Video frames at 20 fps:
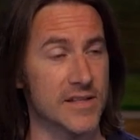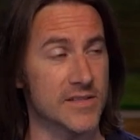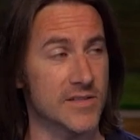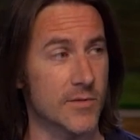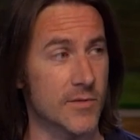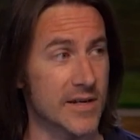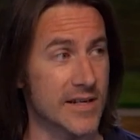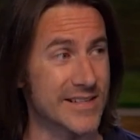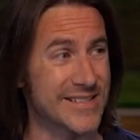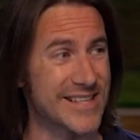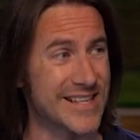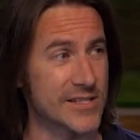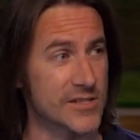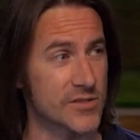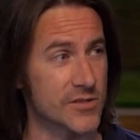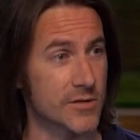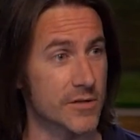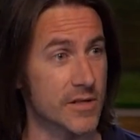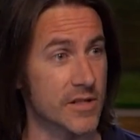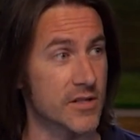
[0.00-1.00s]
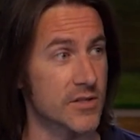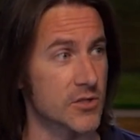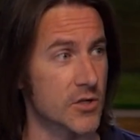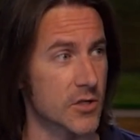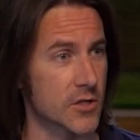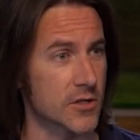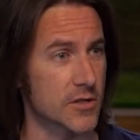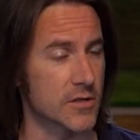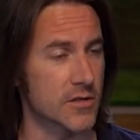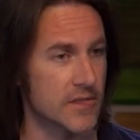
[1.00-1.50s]
that's growing denser and
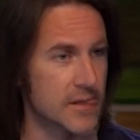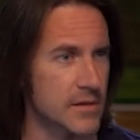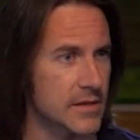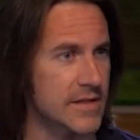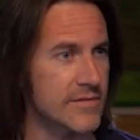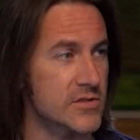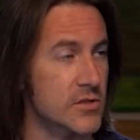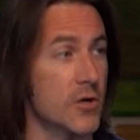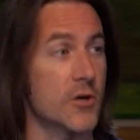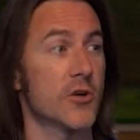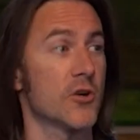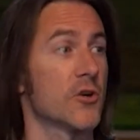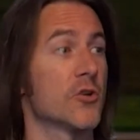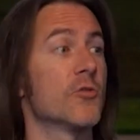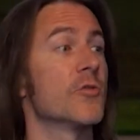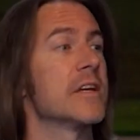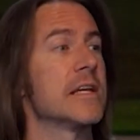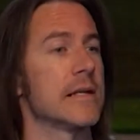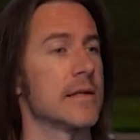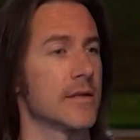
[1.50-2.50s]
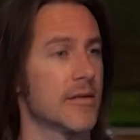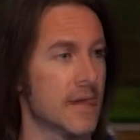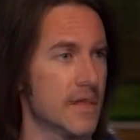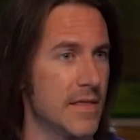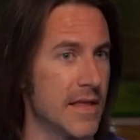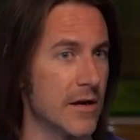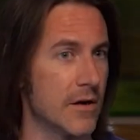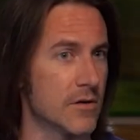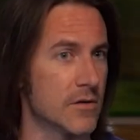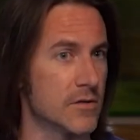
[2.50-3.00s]
darker. The leaves aren't green,
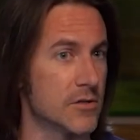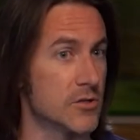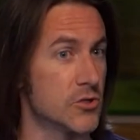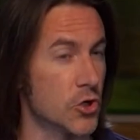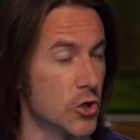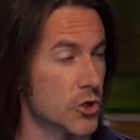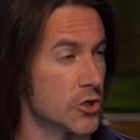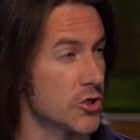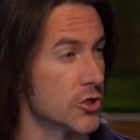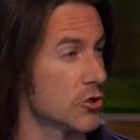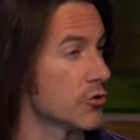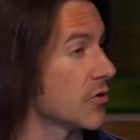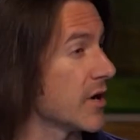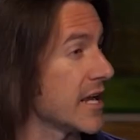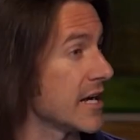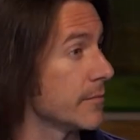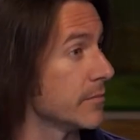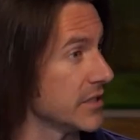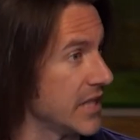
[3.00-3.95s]
they are dark gray to